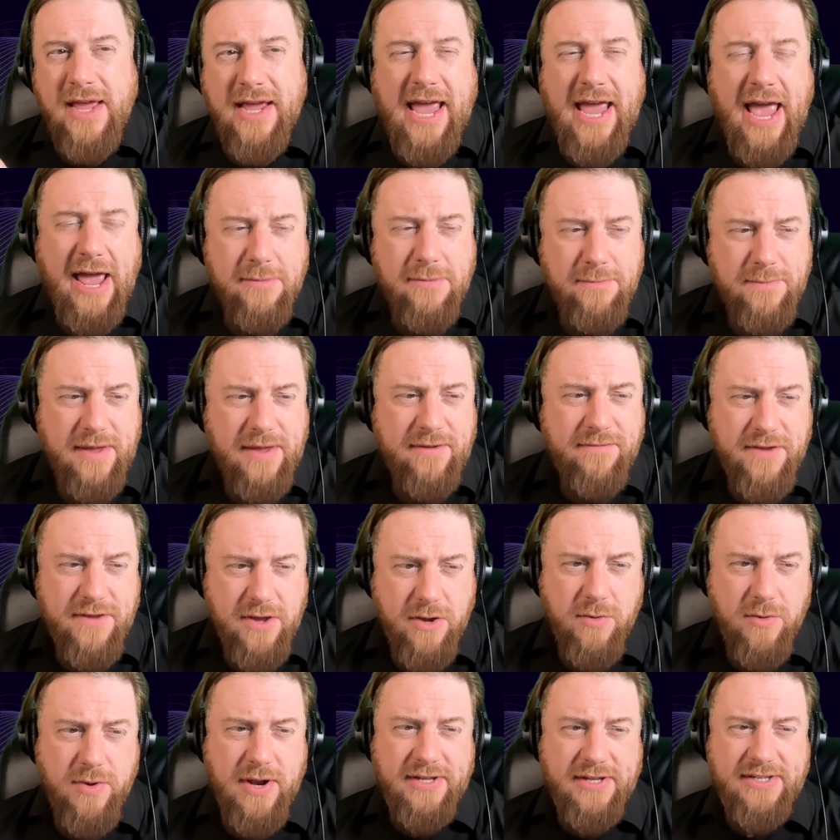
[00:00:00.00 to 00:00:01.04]
It can be
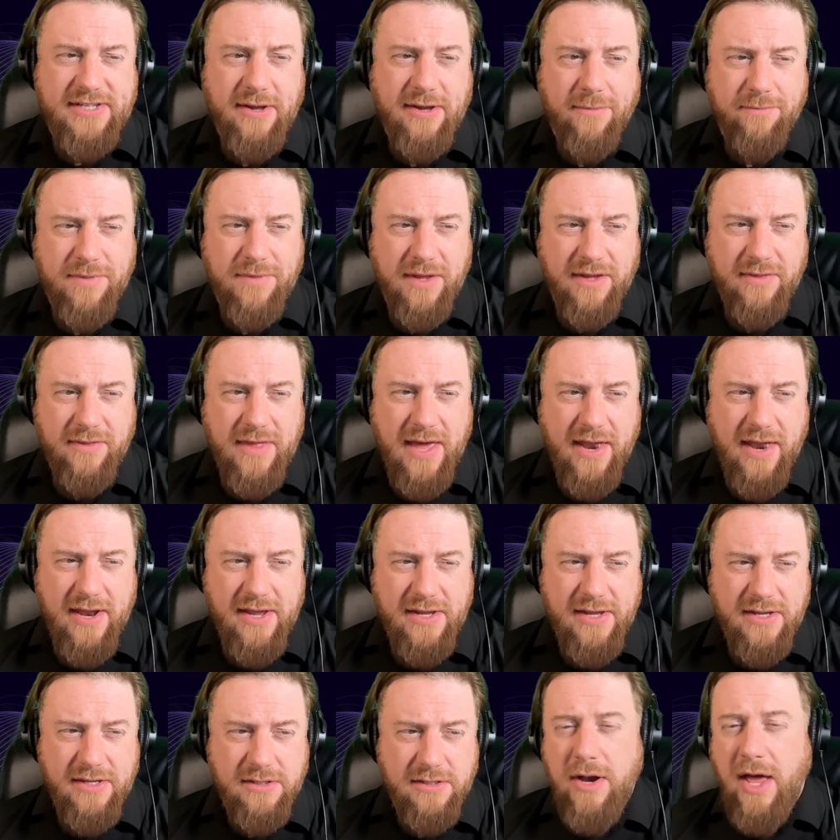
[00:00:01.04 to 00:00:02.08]
viewed as something that
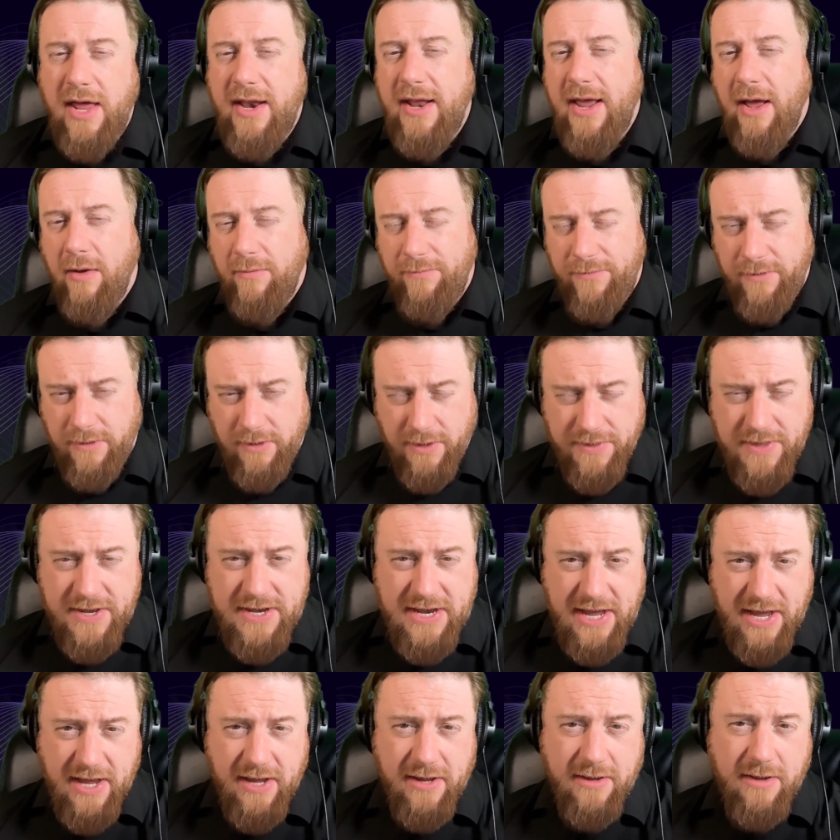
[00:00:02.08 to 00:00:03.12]
is not helpful on the
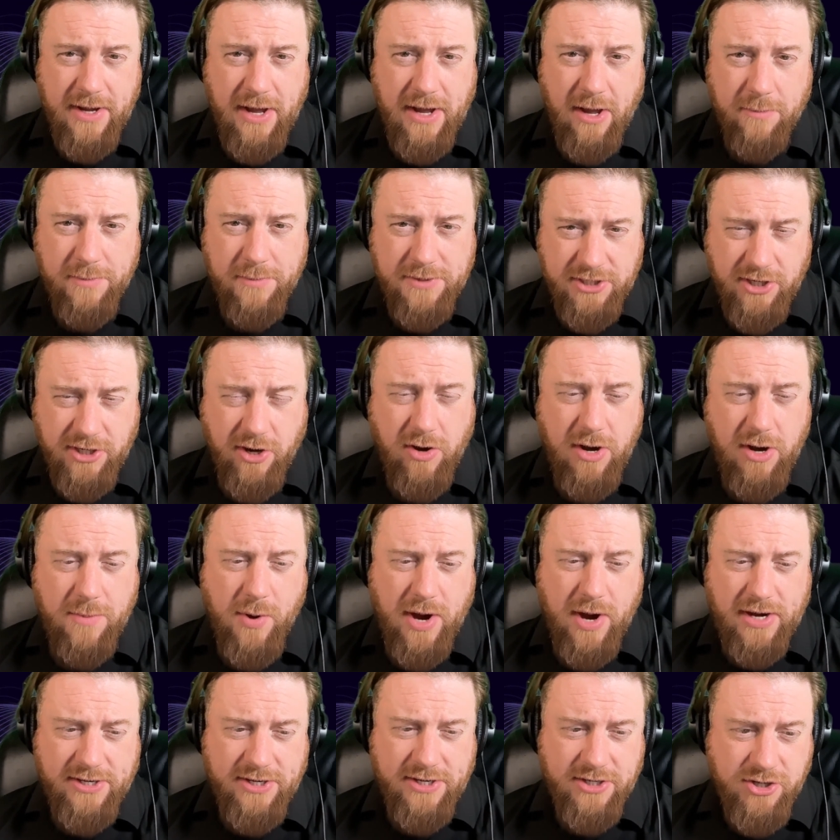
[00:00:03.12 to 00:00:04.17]
day to help a security
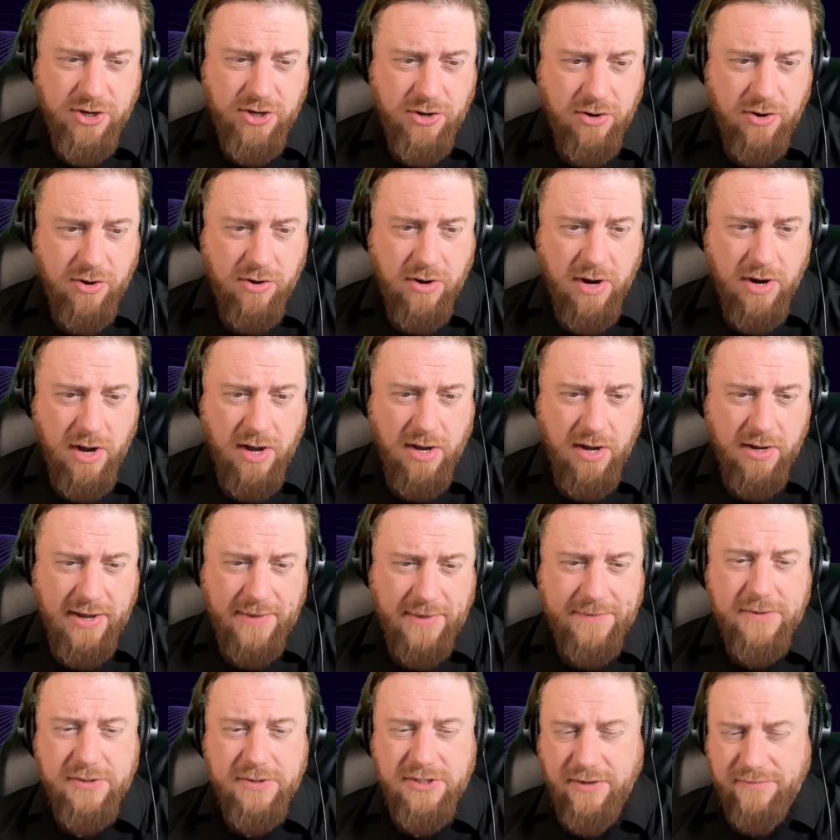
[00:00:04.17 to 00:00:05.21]
practitioner
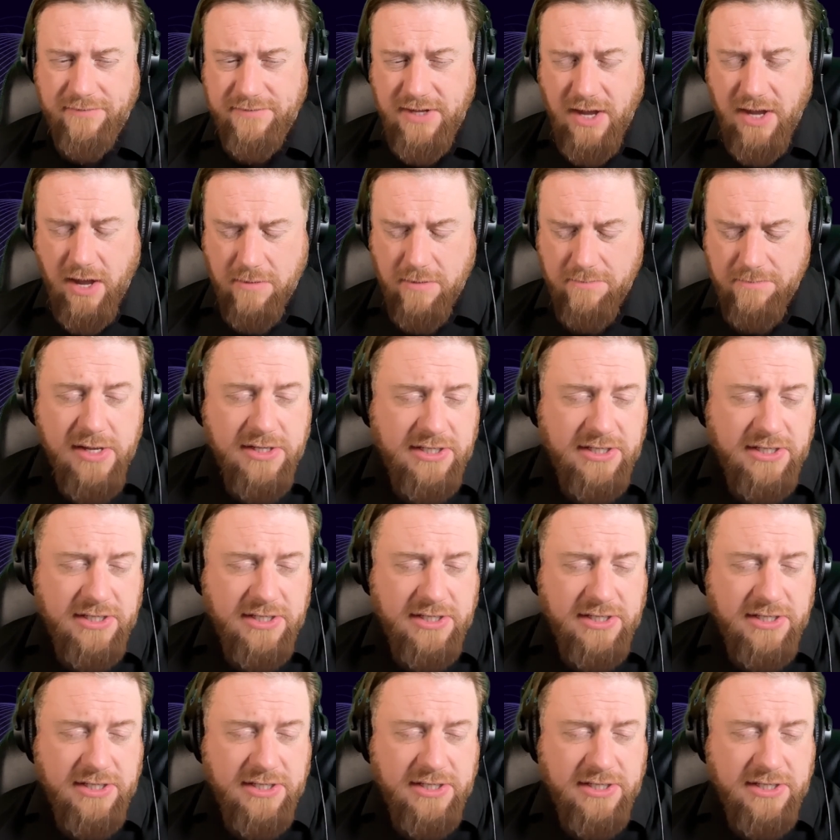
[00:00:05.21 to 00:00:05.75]
get their stuff done.